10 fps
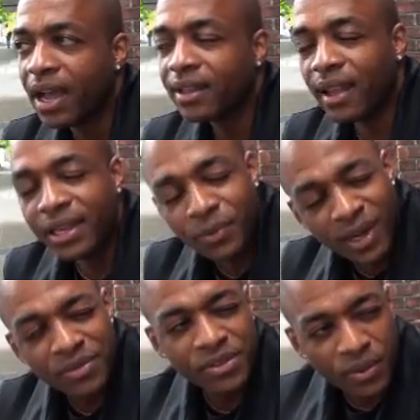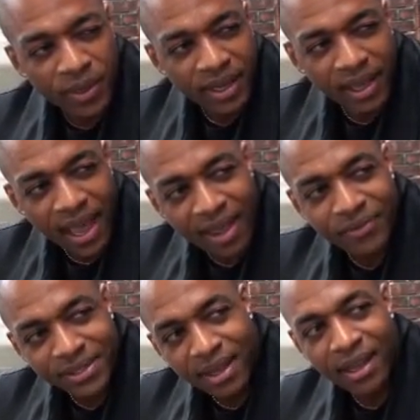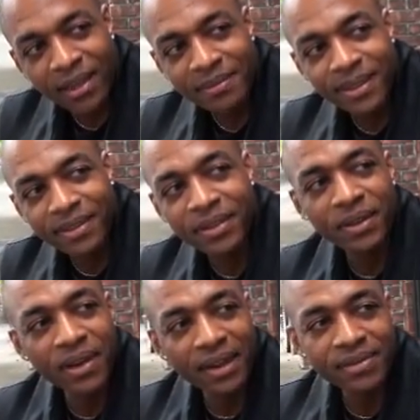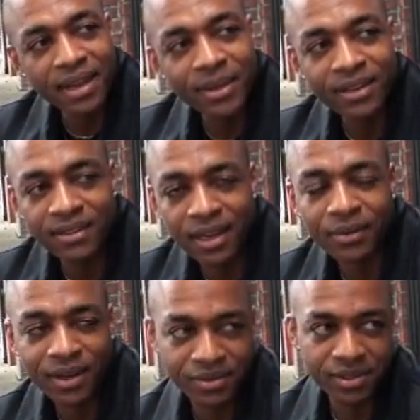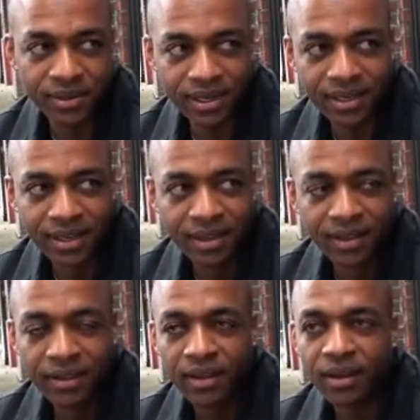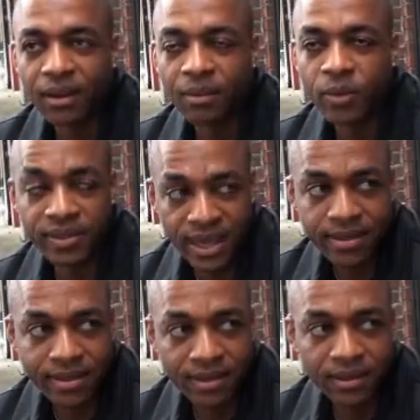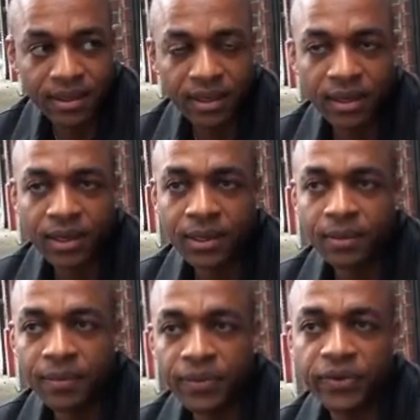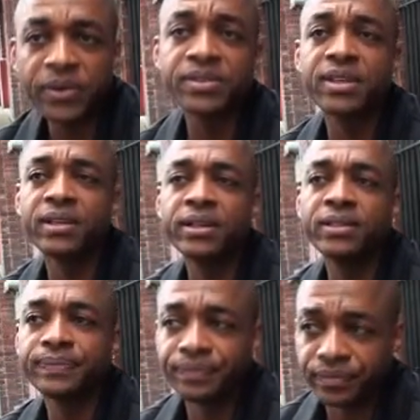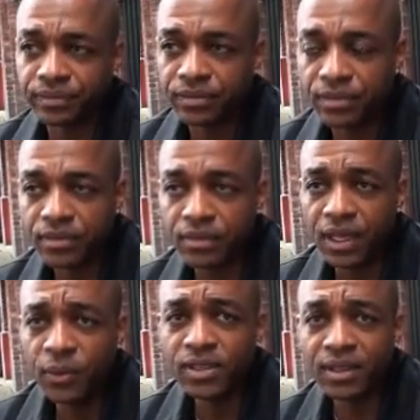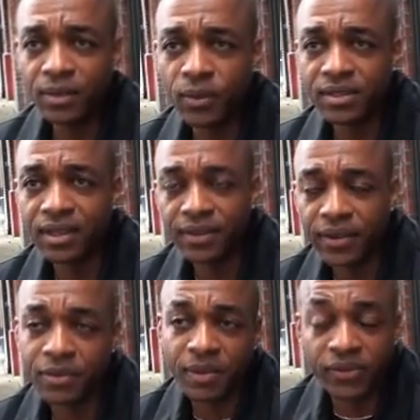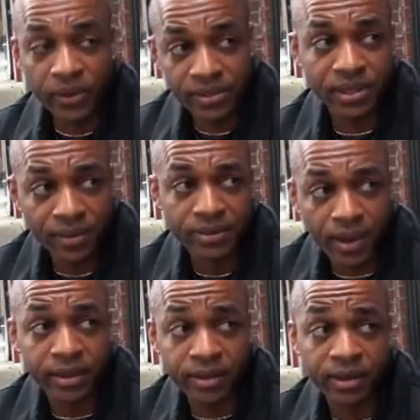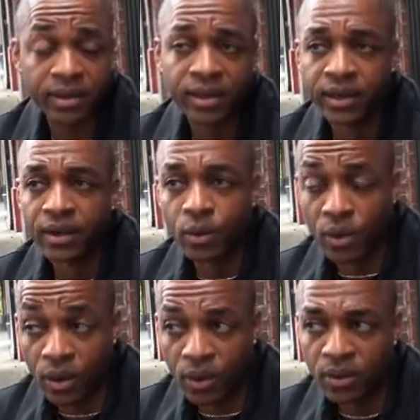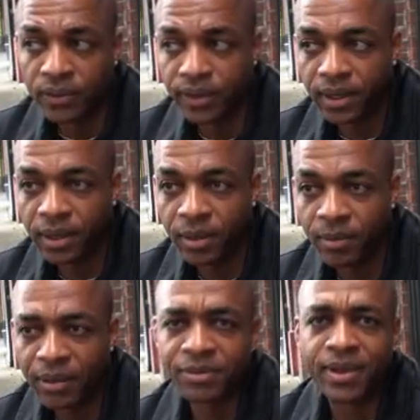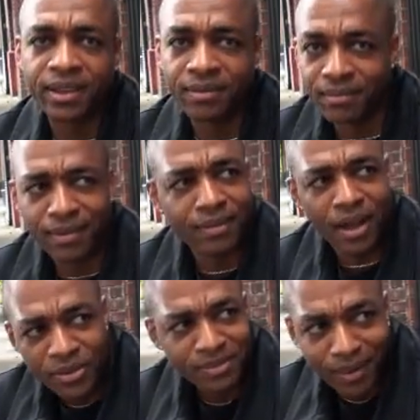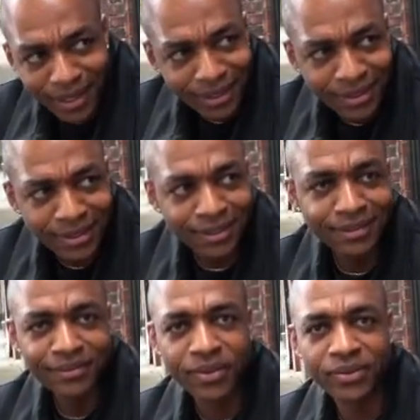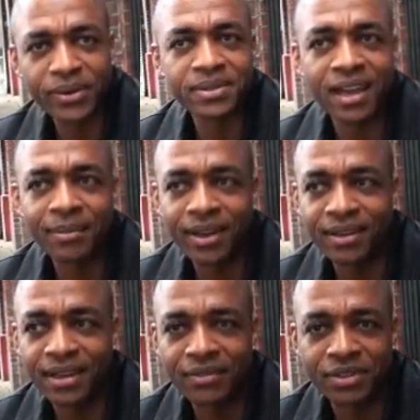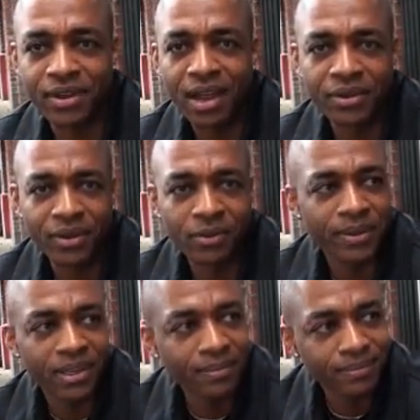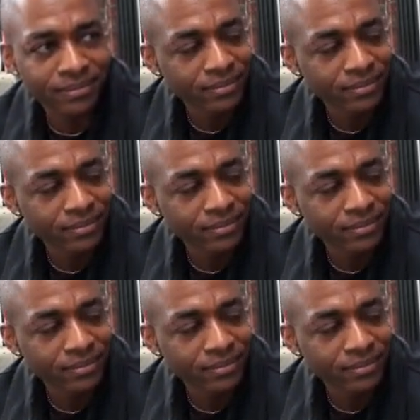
I liked what I was doing half the time, and then the other half the time I didn't like what I was doing. with Nathan. The first year was my first series regular role. I was making all this money, and for the first time, I didn't have to drive an old beat up,